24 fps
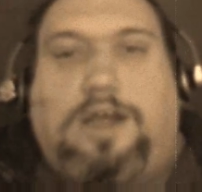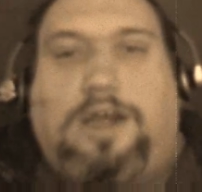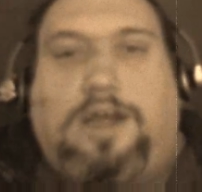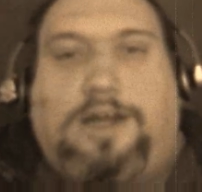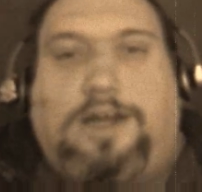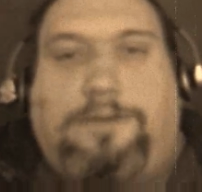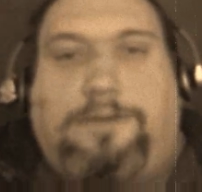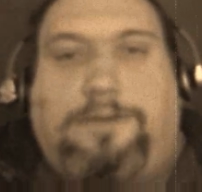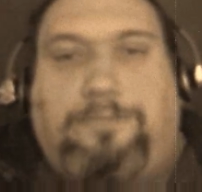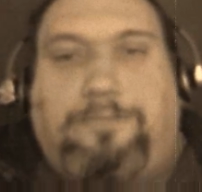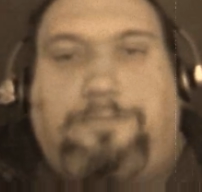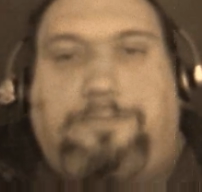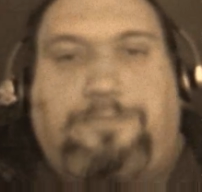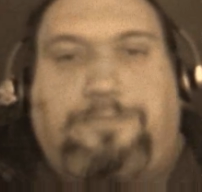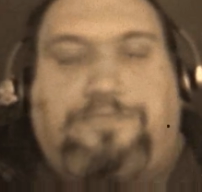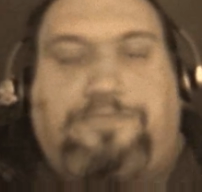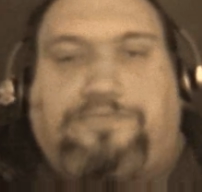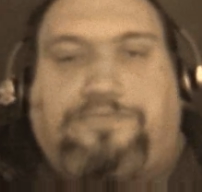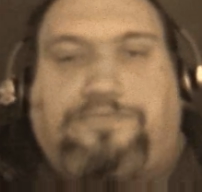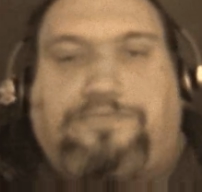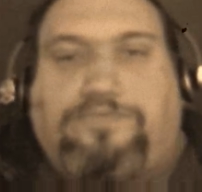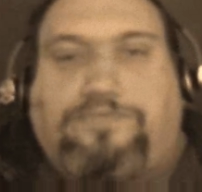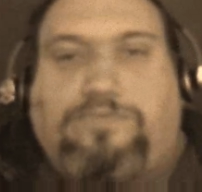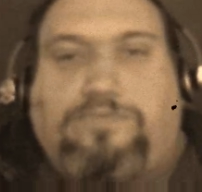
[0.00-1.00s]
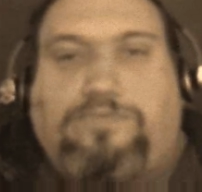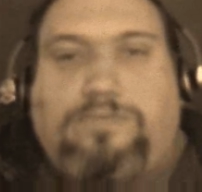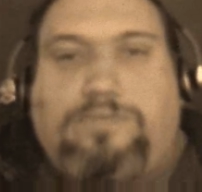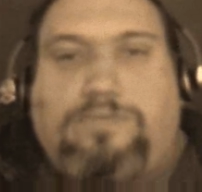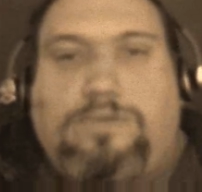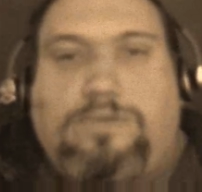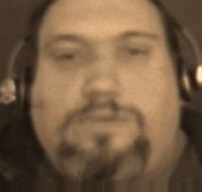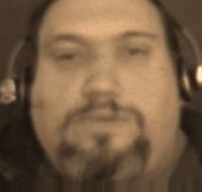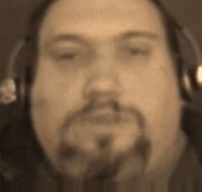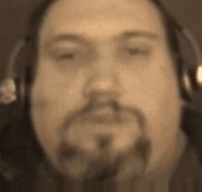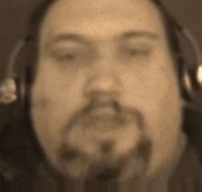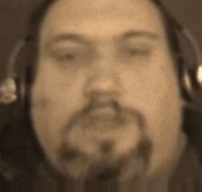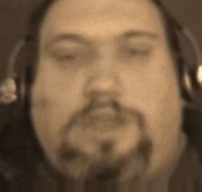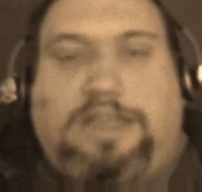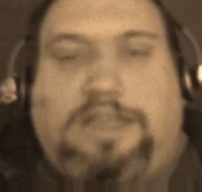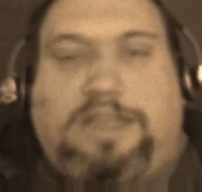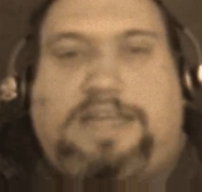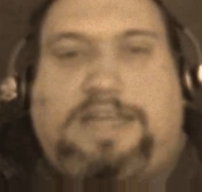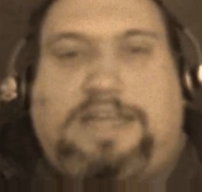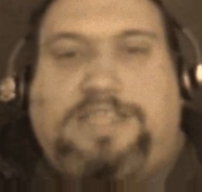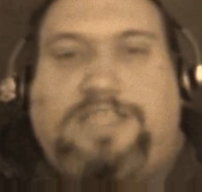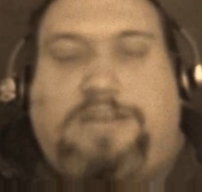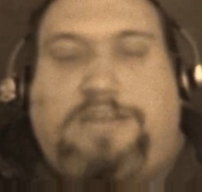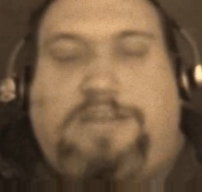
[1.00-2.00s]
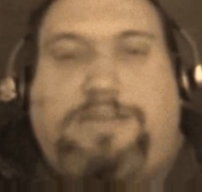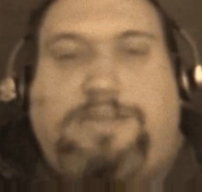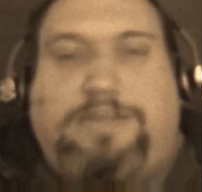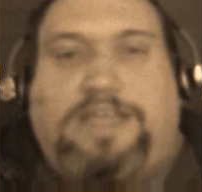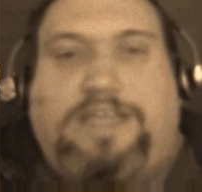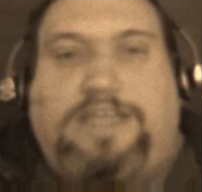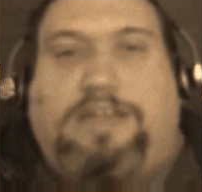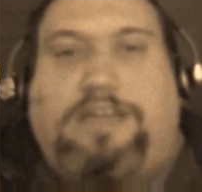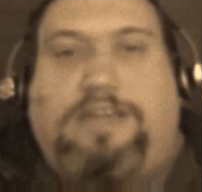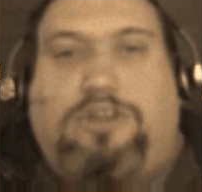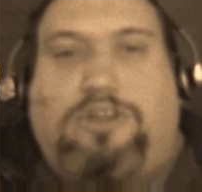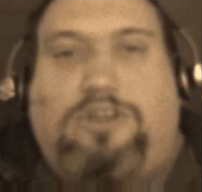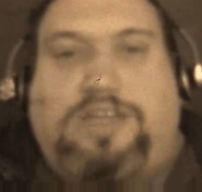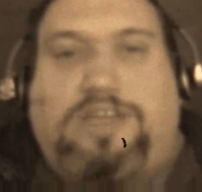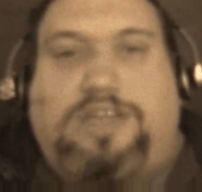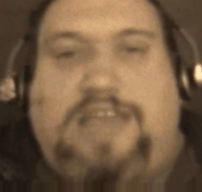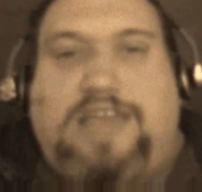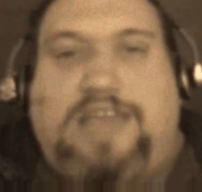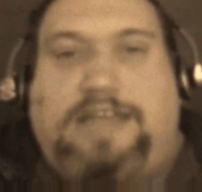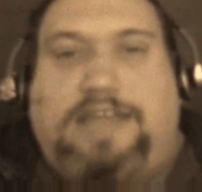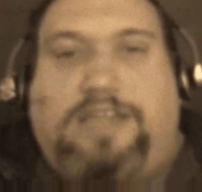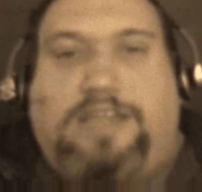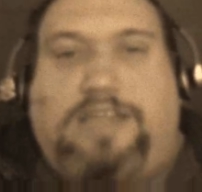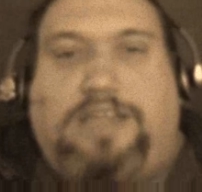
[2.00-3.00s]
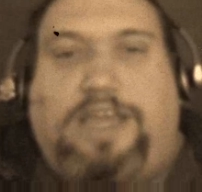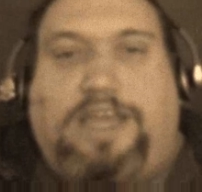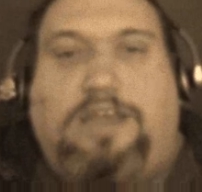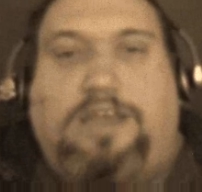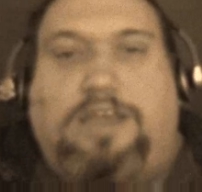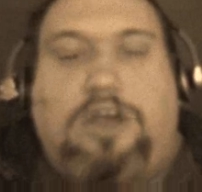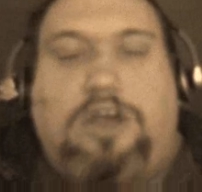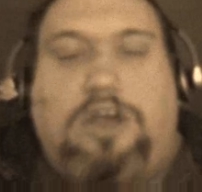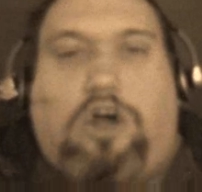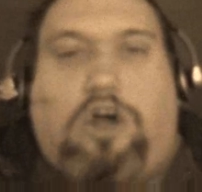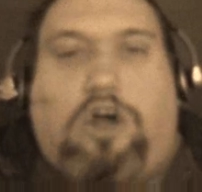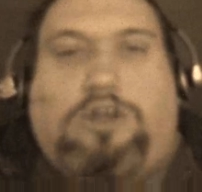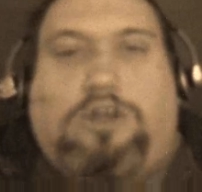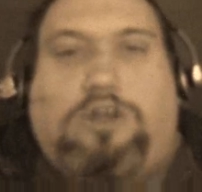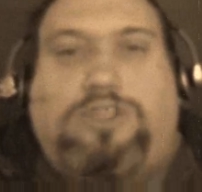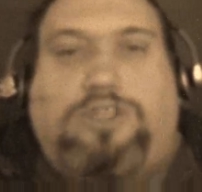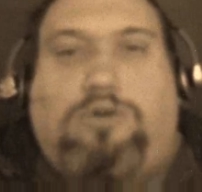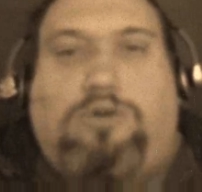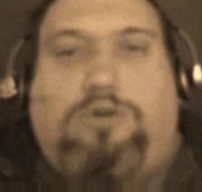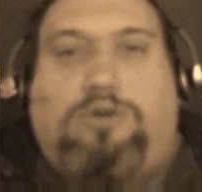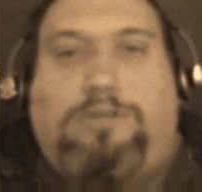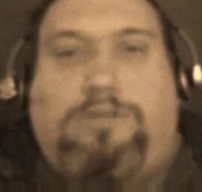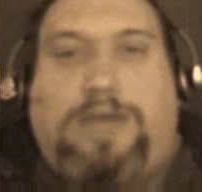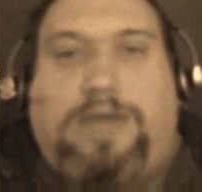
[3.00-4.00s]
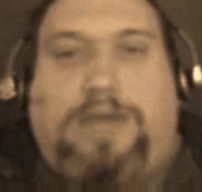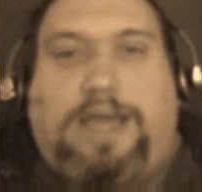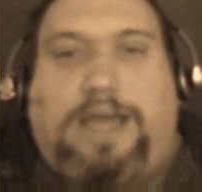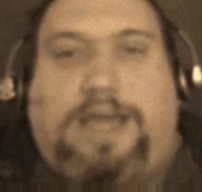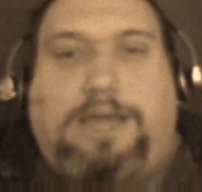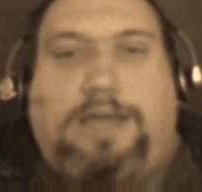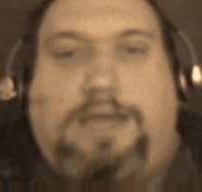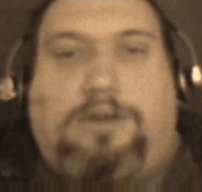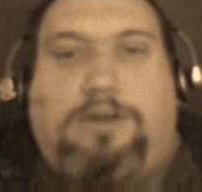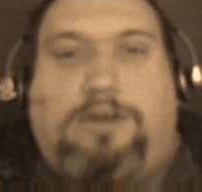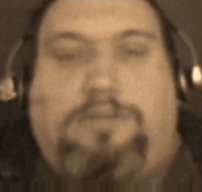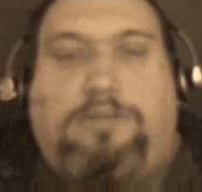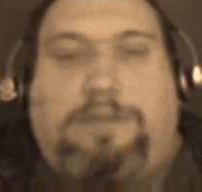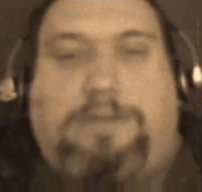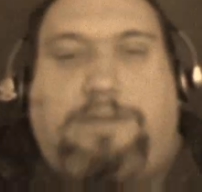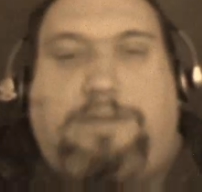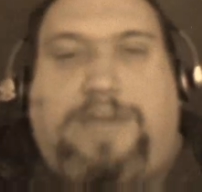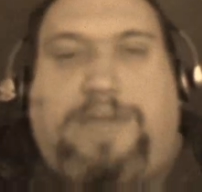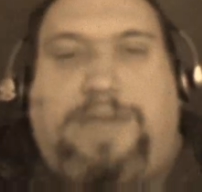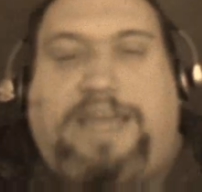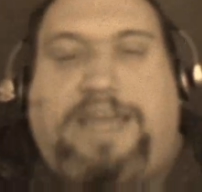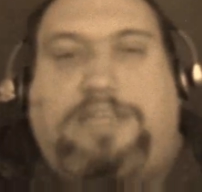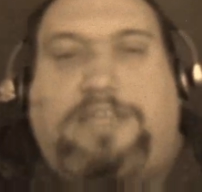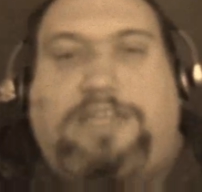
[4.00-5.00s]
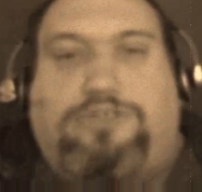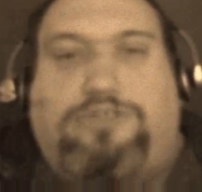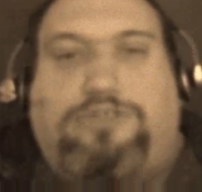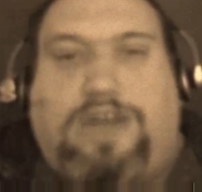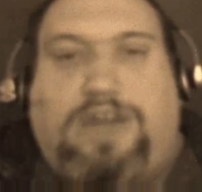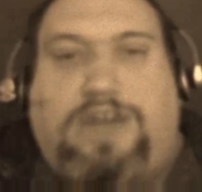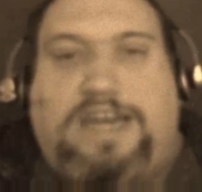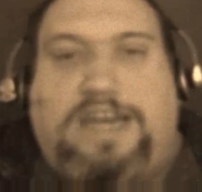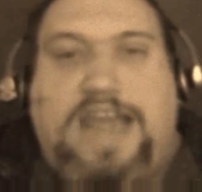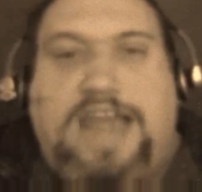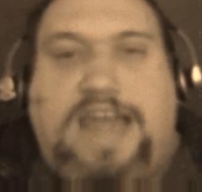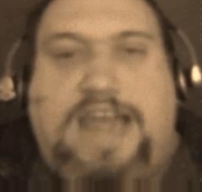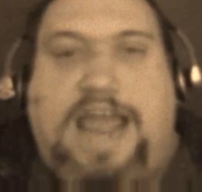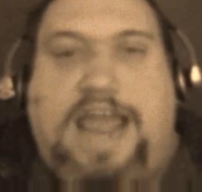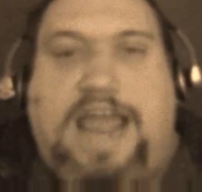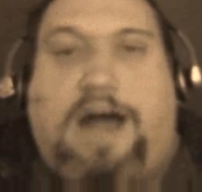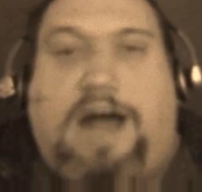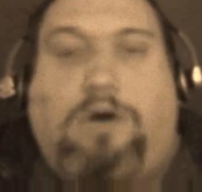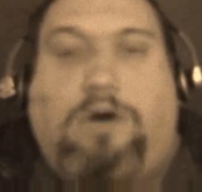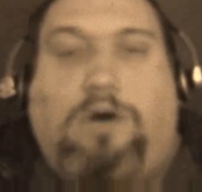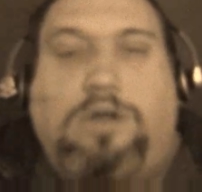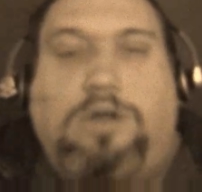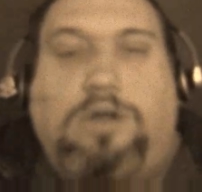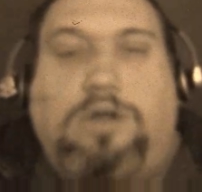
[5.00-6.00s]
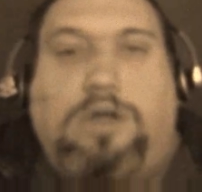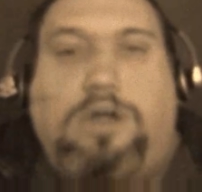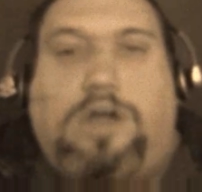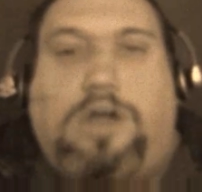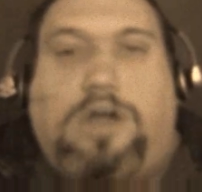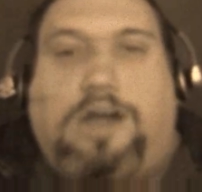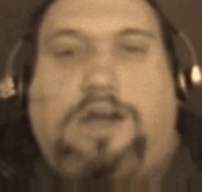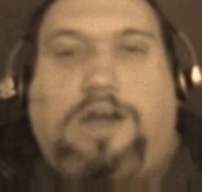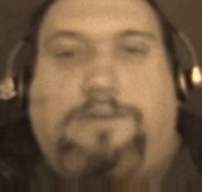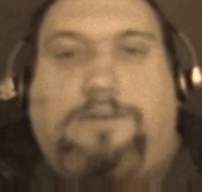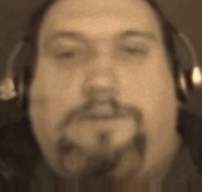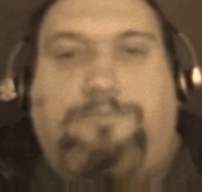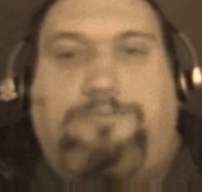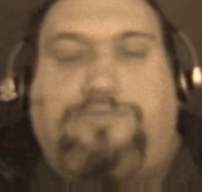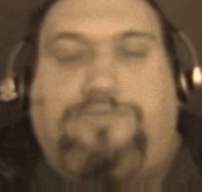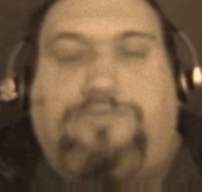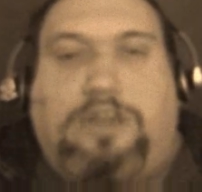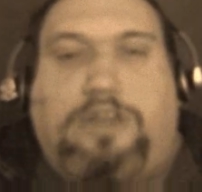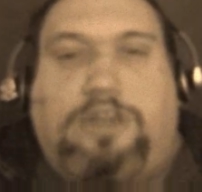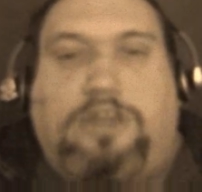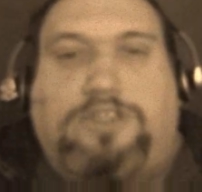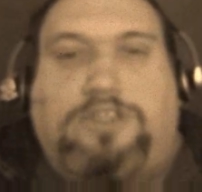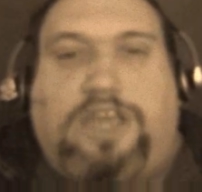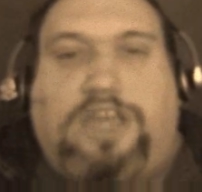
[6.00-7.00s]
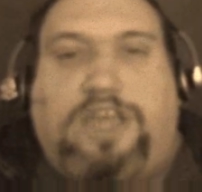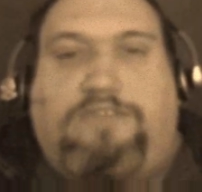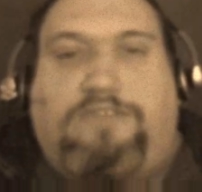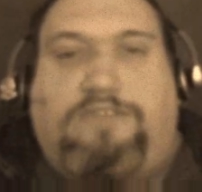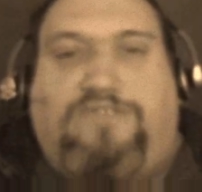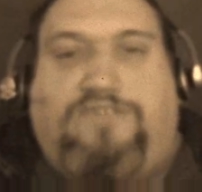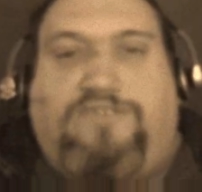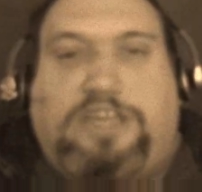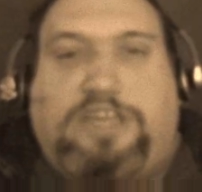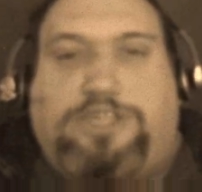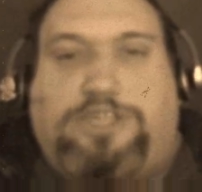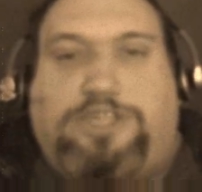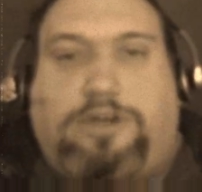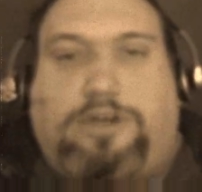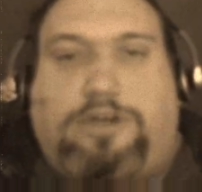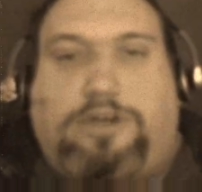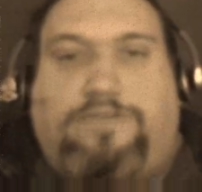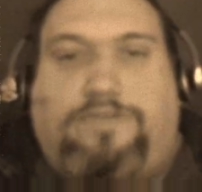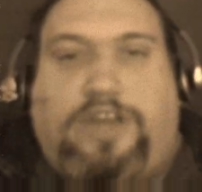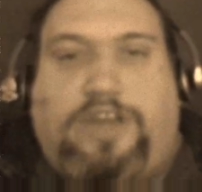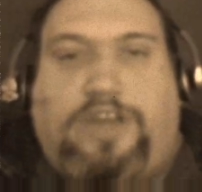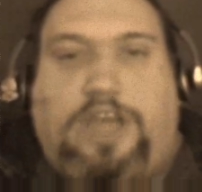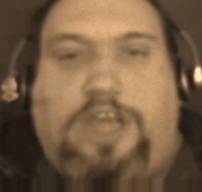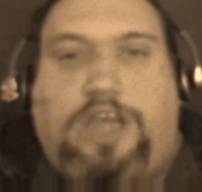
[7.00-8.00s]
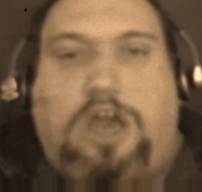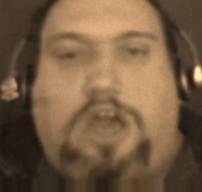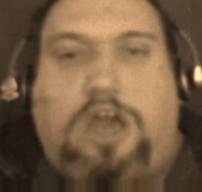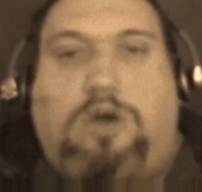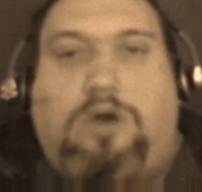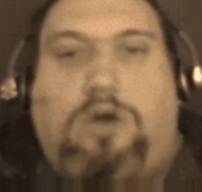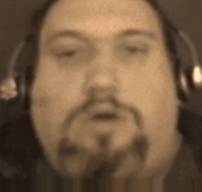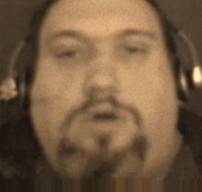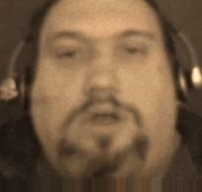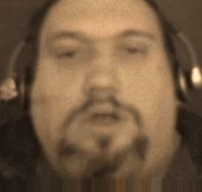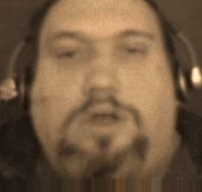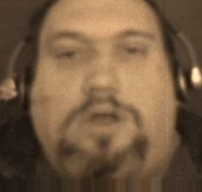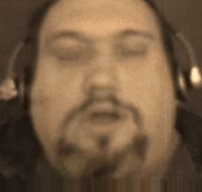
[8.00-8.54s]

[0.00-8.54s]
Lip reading: And like I said, I mean, take a look at that link. Also on my page right now, there's a featured video